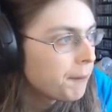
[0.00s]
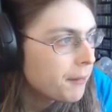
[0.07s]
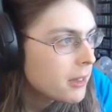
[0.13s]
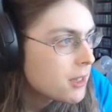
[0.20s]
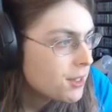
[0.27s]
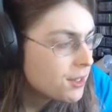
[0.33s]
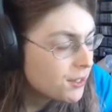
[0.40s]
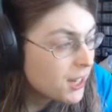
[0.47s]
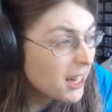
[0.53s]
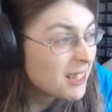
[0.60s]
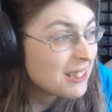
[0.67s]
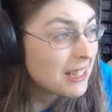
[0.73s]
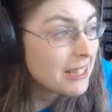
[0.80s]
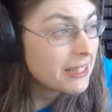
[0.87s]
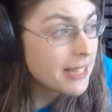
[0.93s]

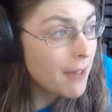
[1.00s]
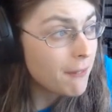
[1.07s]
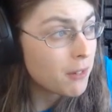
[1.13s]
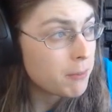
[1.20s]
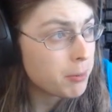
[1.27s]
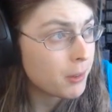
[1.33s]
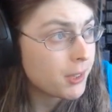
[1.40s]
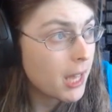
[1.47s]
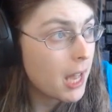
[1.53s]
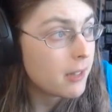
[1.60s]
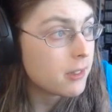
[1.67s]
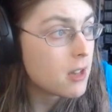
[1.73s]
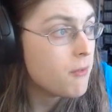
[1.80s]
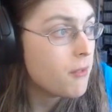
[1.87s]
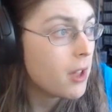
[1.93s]

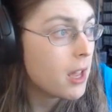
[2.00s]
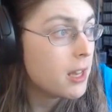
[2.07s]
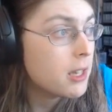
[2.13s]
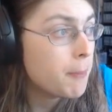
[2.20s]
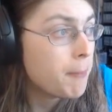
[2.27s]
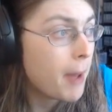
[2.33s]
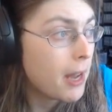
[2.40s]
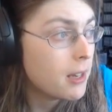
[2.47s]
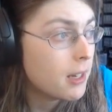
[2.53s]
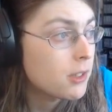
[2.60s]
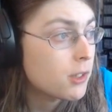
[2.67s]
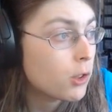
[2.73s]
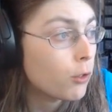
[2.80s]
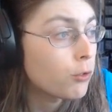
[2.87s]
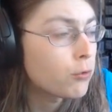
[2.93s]
67% of
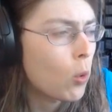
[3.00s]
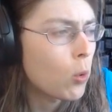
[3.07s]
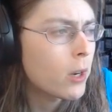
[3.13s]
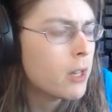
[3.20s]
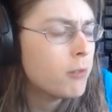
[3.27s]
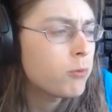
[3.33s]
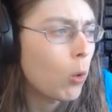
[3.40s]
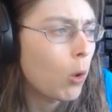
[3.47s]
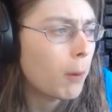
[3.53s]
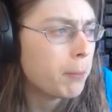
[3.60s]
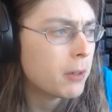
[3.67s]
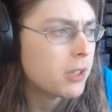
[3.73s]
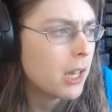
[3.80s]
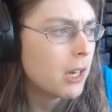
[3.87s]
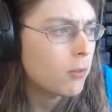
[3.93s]
independents,
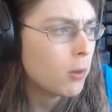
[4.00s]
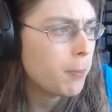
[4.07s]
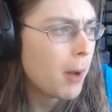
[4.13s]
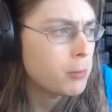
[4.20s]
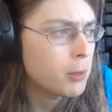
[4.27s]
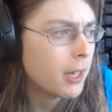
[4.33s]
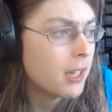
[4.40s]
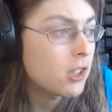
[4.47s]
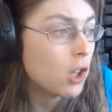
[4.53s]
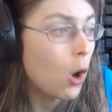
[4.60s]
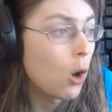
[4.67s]
44% of Republicans.